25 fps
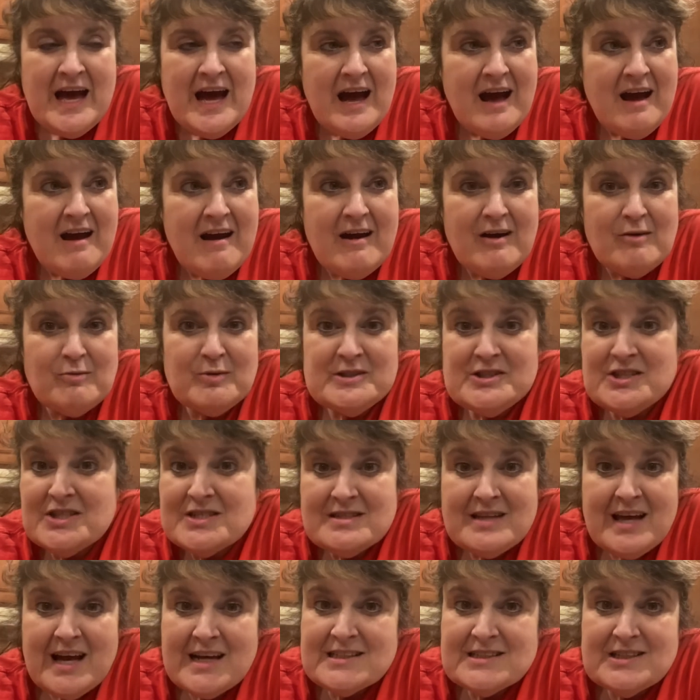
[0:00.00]
Uh, we
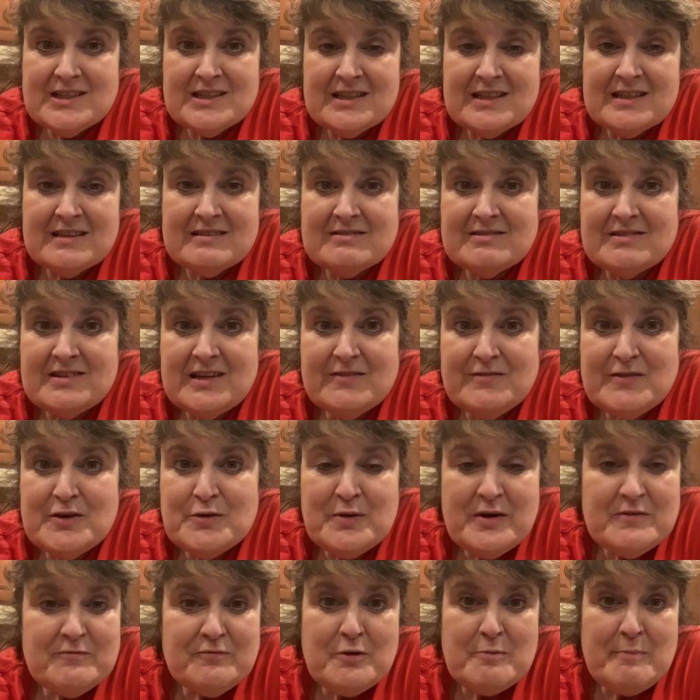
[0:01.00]
just like to give
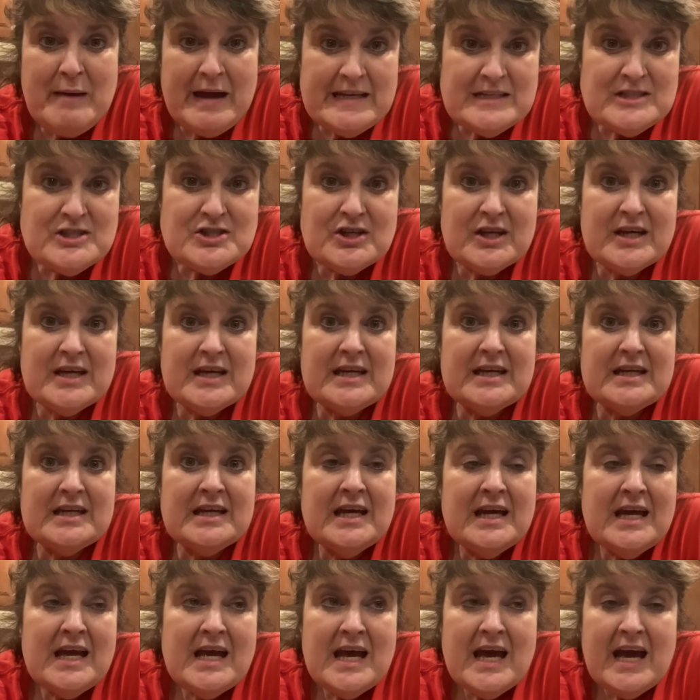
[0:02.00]
you
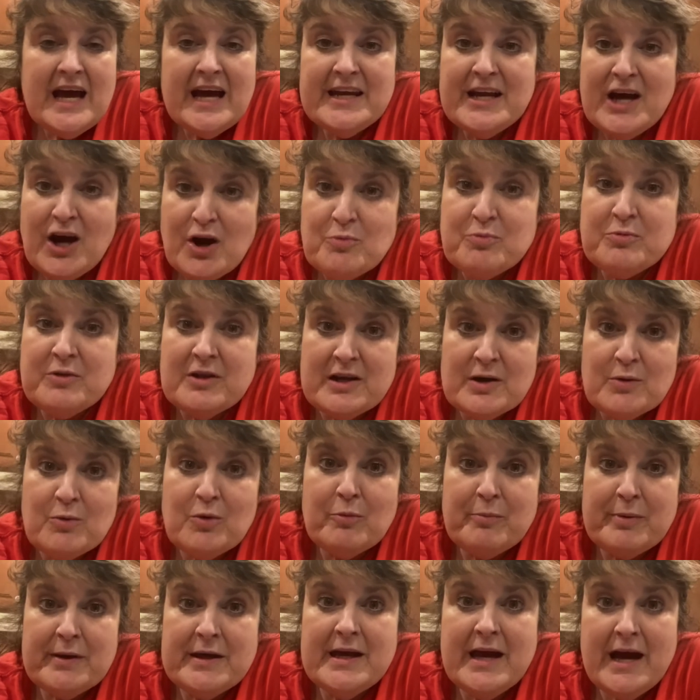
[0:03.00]
information and hope that it
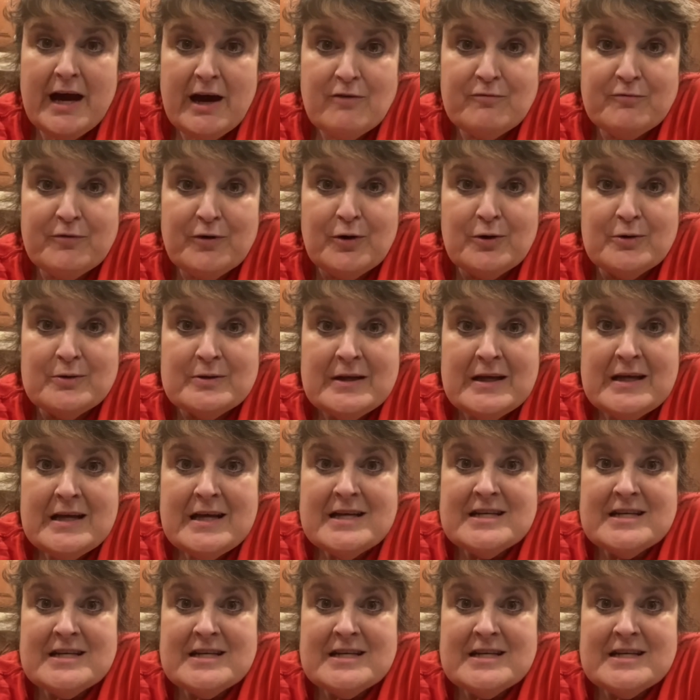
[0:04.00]
will be helpful.